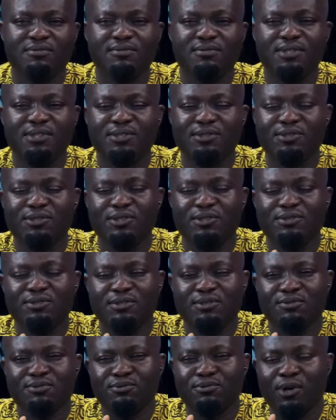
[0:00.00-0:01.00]

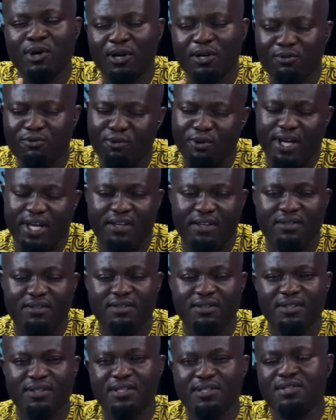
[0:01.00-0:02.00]
the wrong way
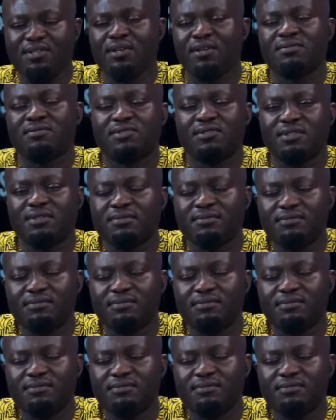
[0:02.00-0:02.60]
in this country.